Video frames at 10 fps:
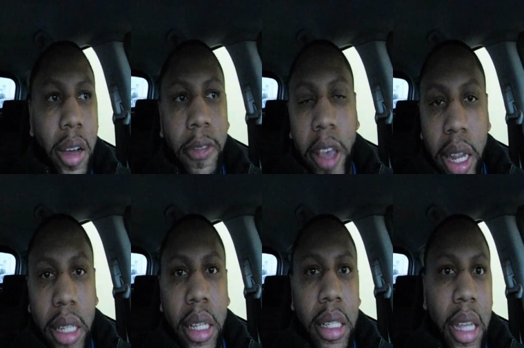fade
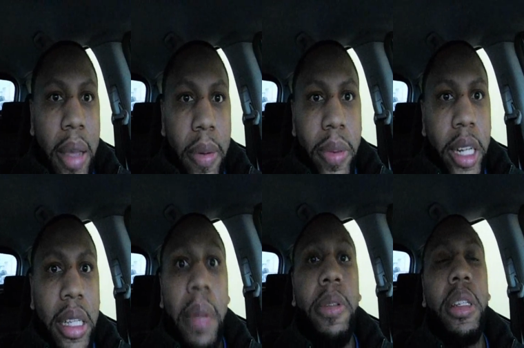is a taper, but a
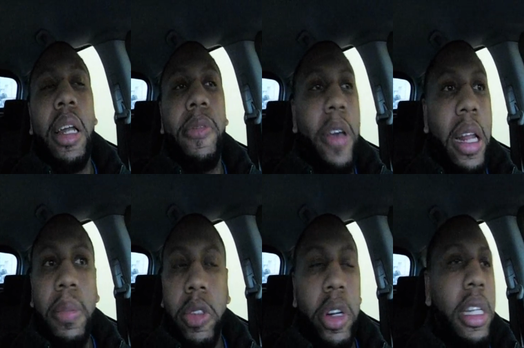taper is not a fade, I'm
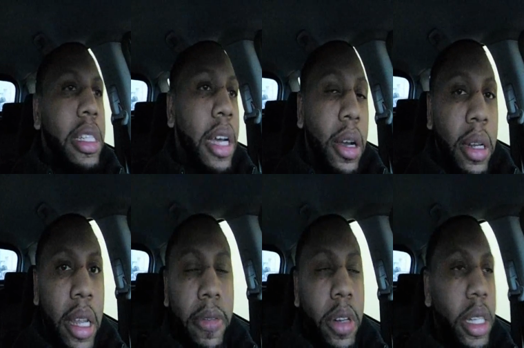strictly talking
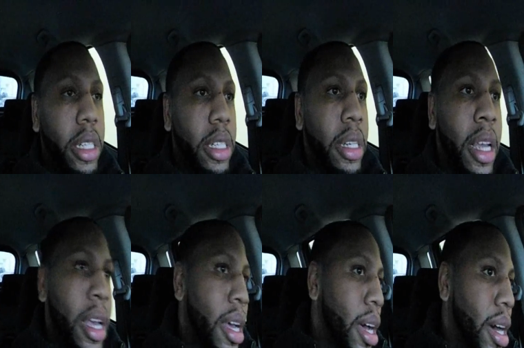definition.
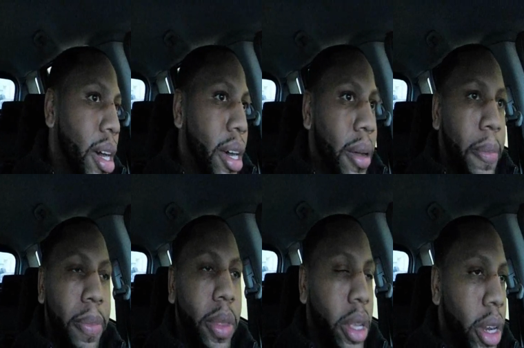
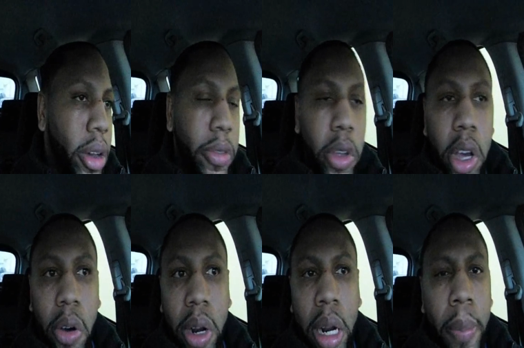You know, if you
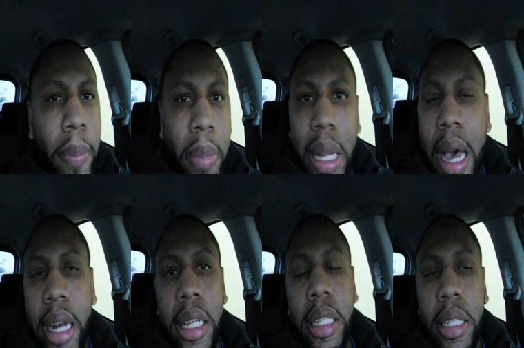go into the
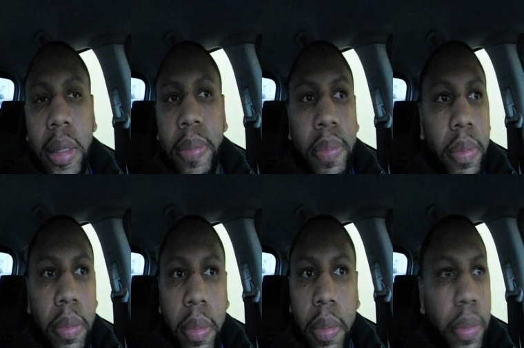Melodi's
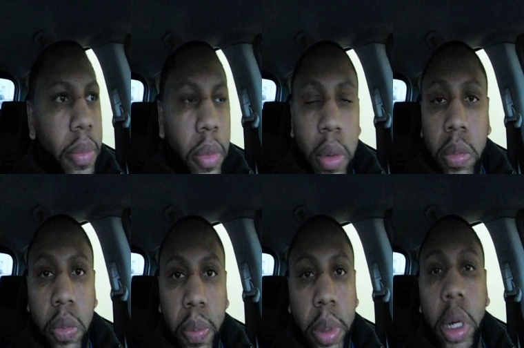
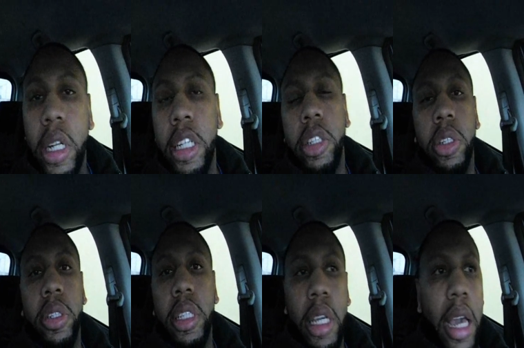book that you'll
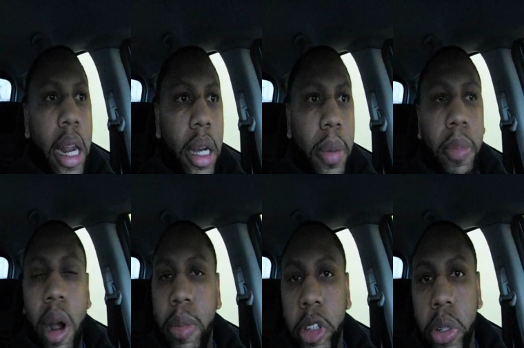see at a
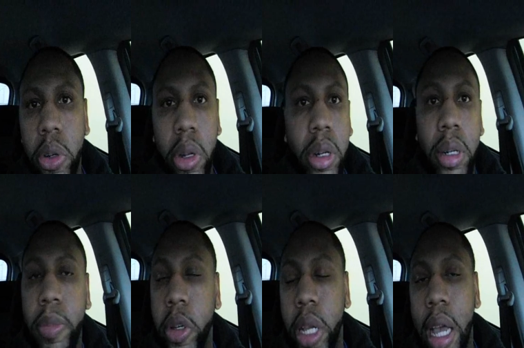barber school or a
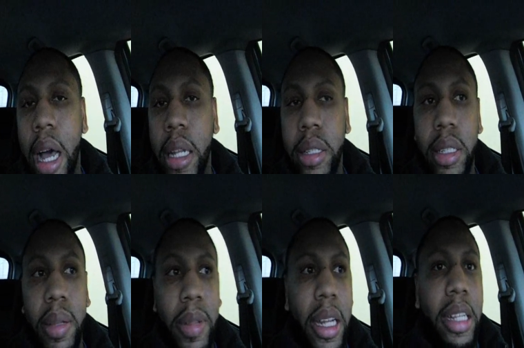beauty college or
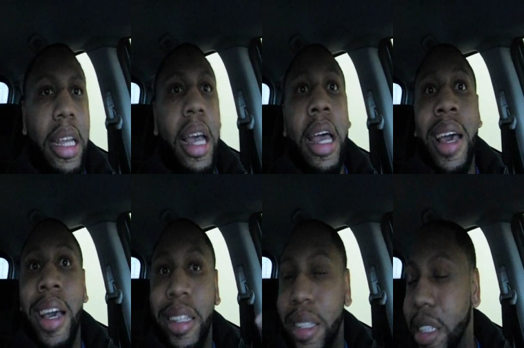something like that,
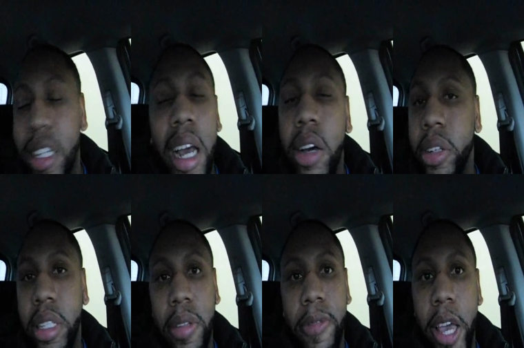you're not going to
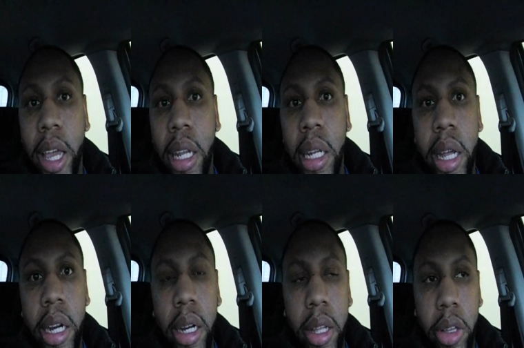see fade in
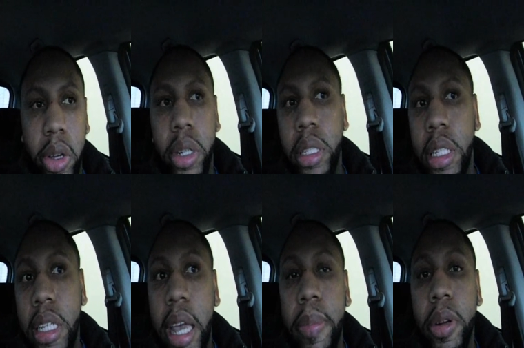there. You're going to see
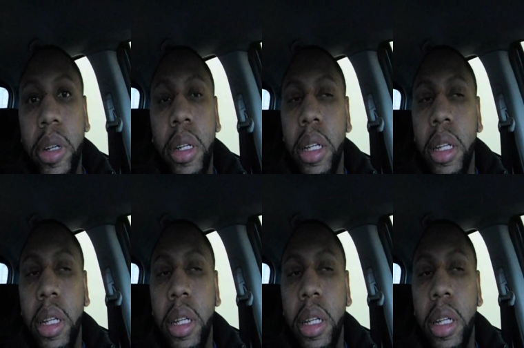taper.